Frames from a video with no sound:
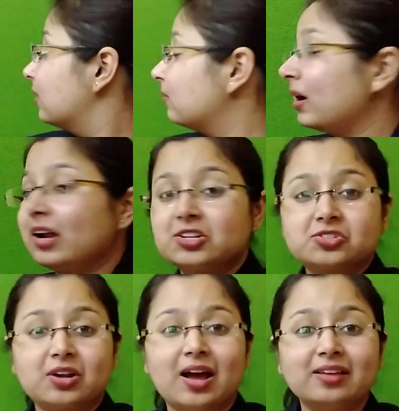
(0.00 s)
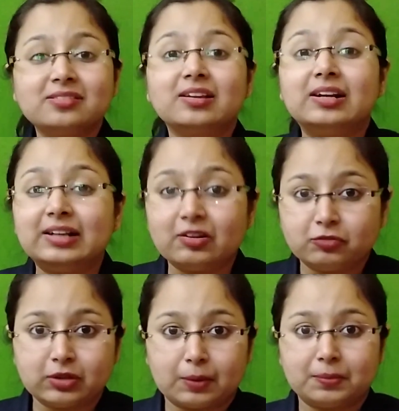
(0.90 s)
Maharashtra has
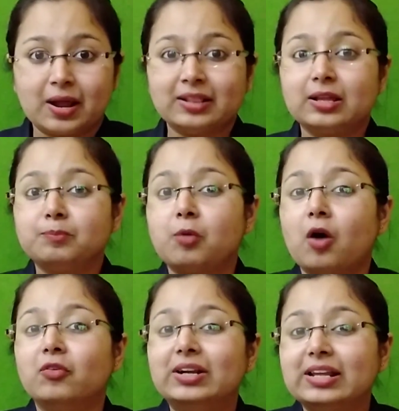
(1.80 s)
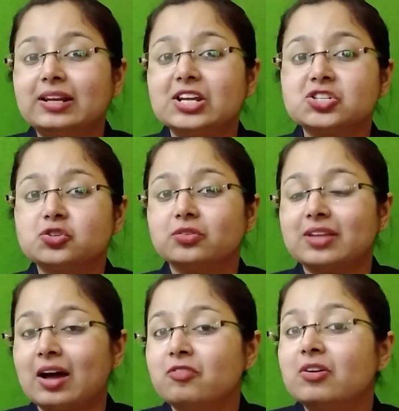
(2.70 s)
developed and the poverty ratios
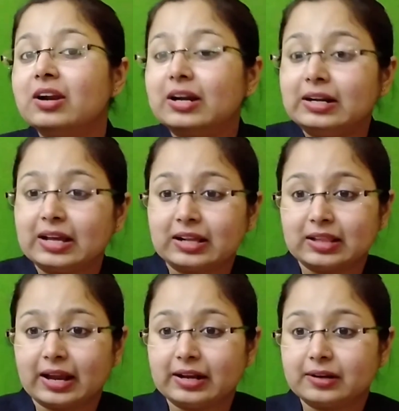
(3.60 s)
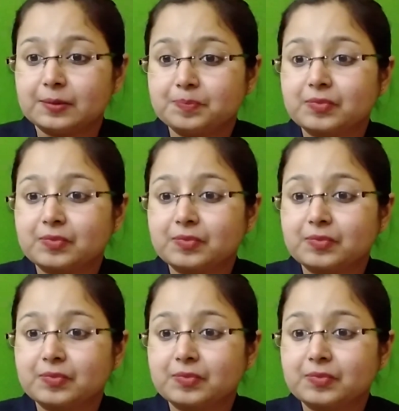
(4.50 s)
have declined.